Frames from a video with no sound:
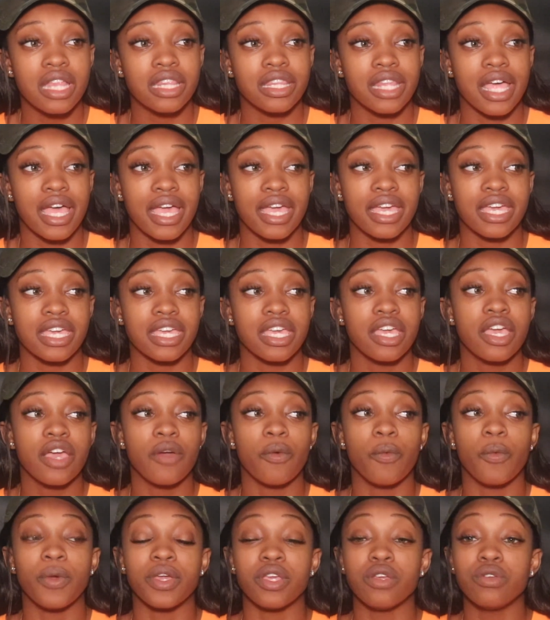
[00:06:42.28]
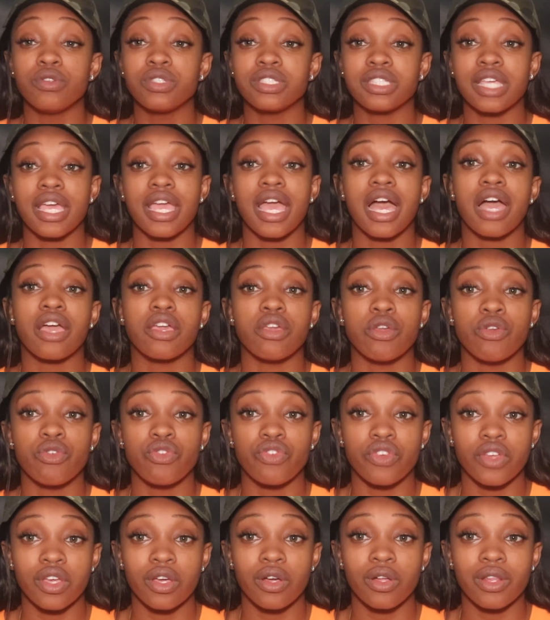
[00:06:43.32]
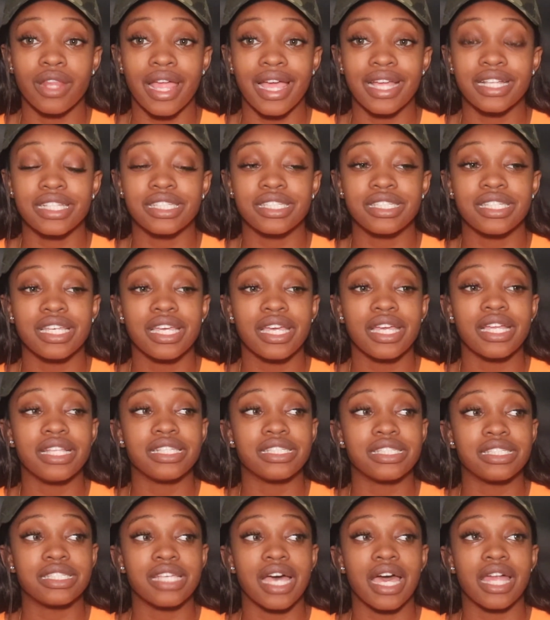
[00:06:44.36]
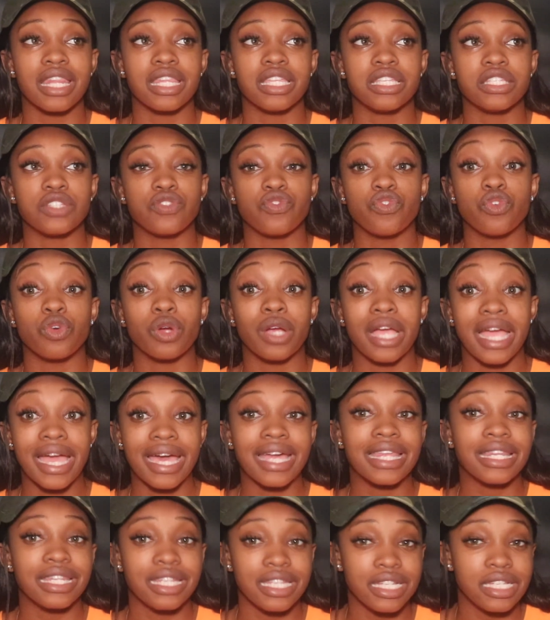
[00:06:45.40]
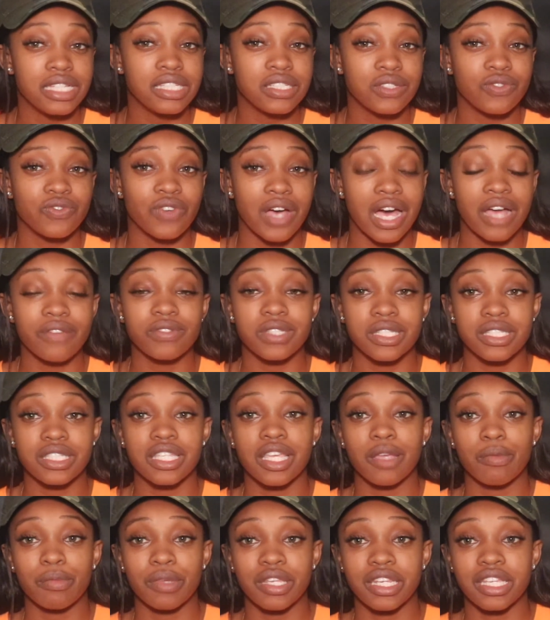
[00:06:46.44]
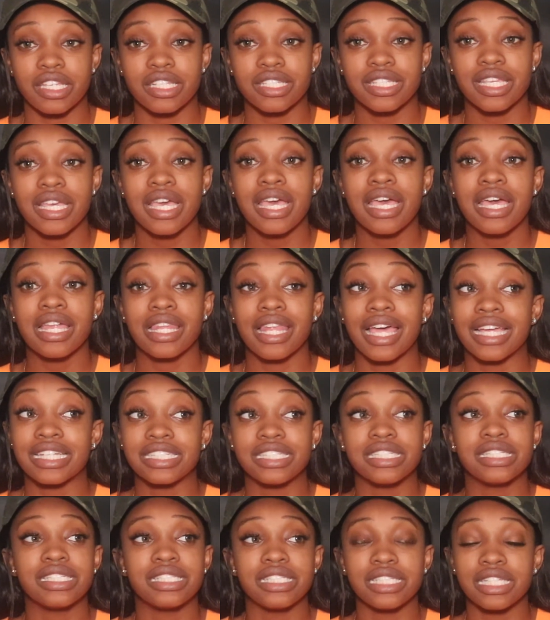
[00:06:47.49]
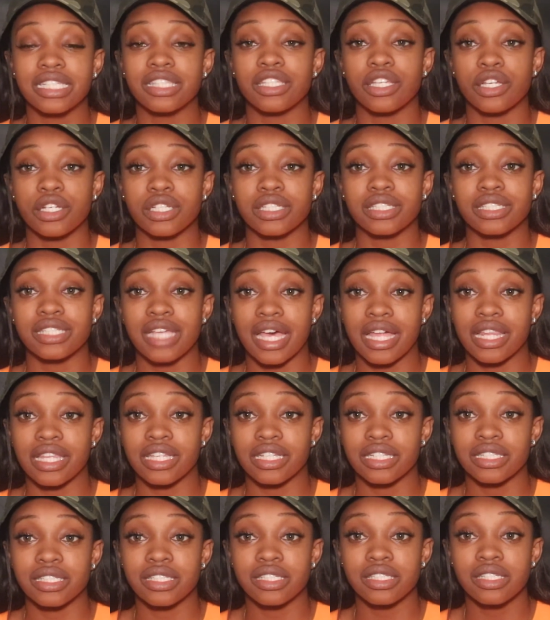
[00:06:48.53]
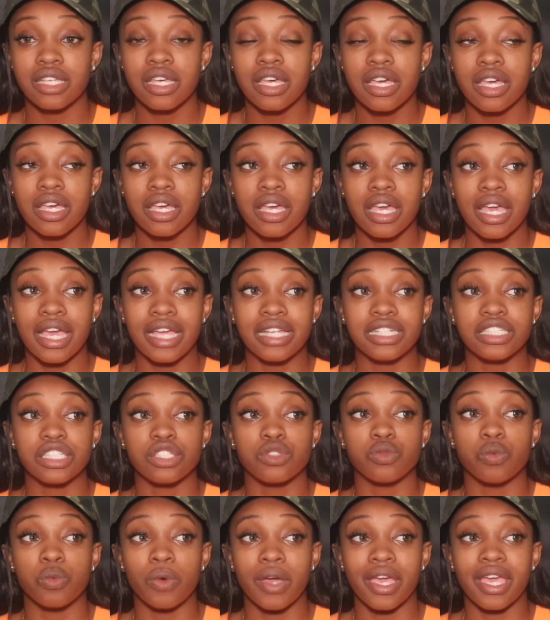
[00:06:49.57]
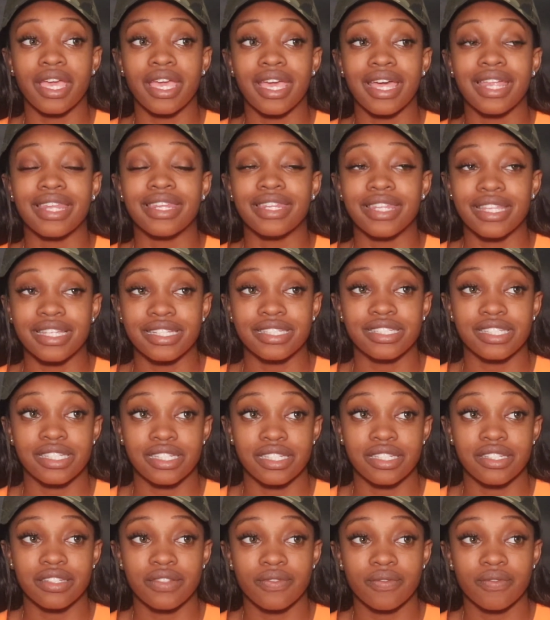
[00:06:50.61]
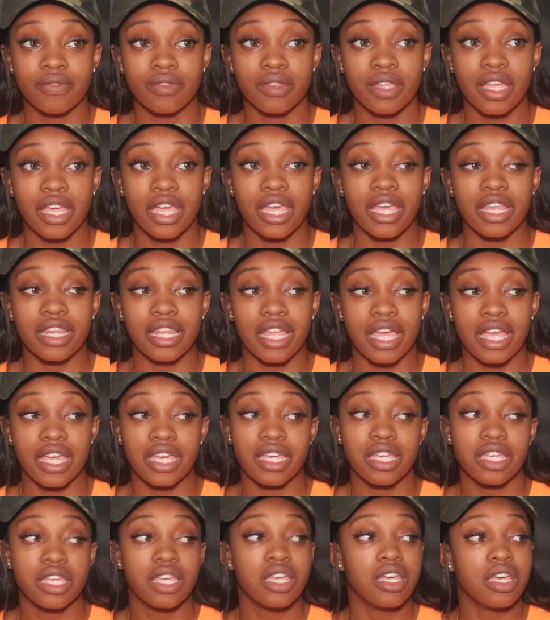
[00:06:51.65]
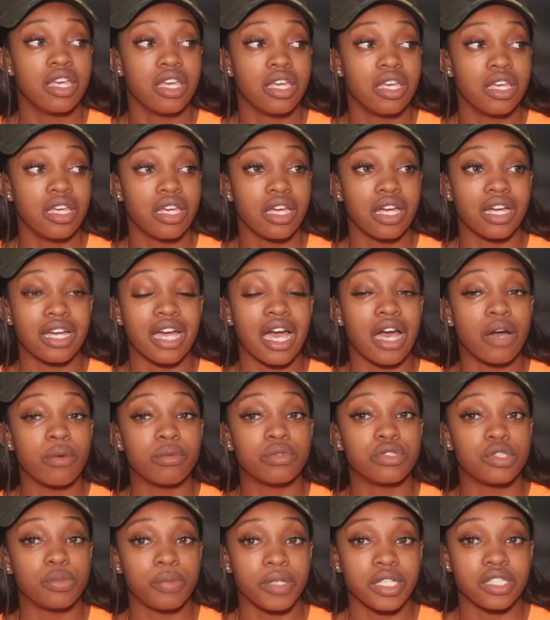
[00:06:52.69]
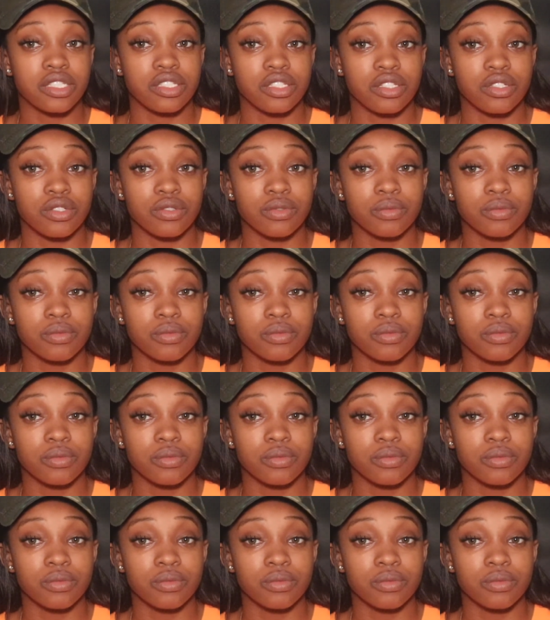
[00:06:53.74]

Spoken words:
Like, when you say how you feel, like, sit in silence for at least 5 to 10 minutes. Like, just sit there in silence and just wait and listen. And, like, God will speak to you.